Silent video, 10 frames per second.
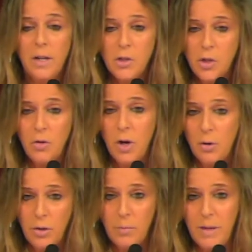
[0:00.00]
So you know
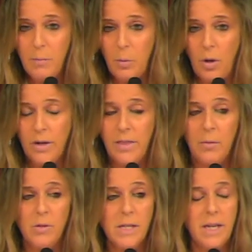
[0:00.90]
the people won and there
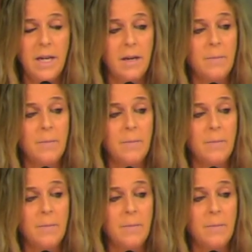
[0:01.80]
was a king.